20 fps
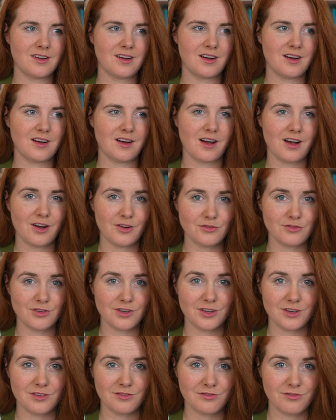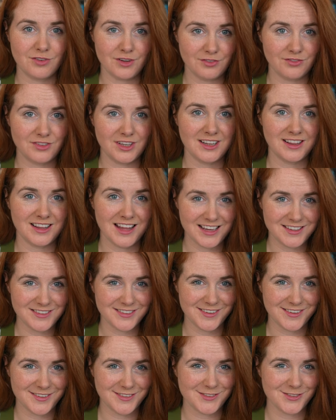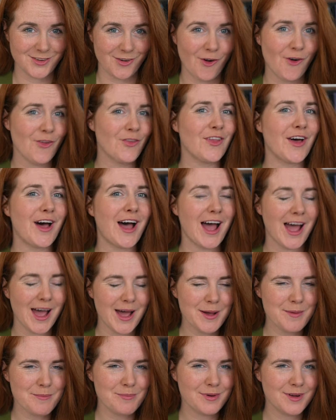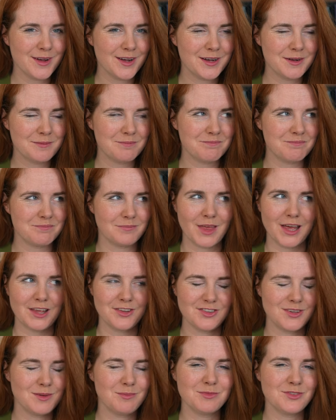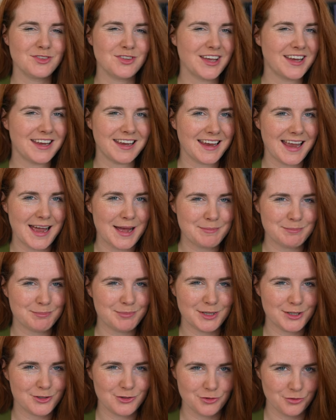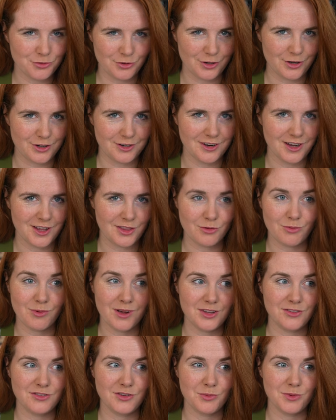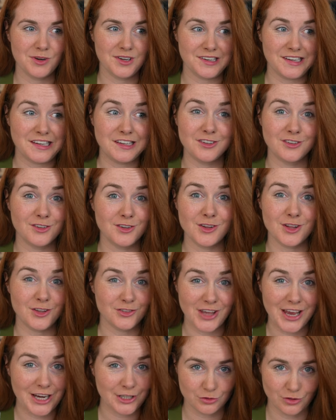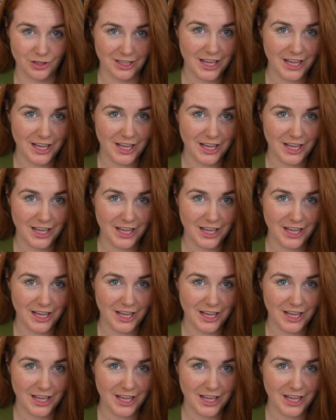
are 150 lessons on the app, that seems like it can't be true, otherwise you wouldn't need to do those extra